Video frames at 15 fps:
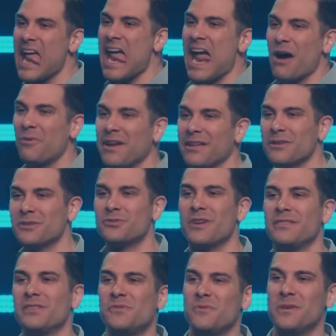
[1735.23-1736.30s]
I want to
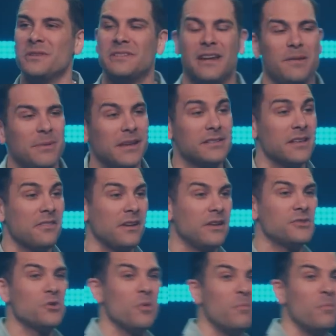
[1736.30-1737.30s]
illustrate this for you today because I think it's so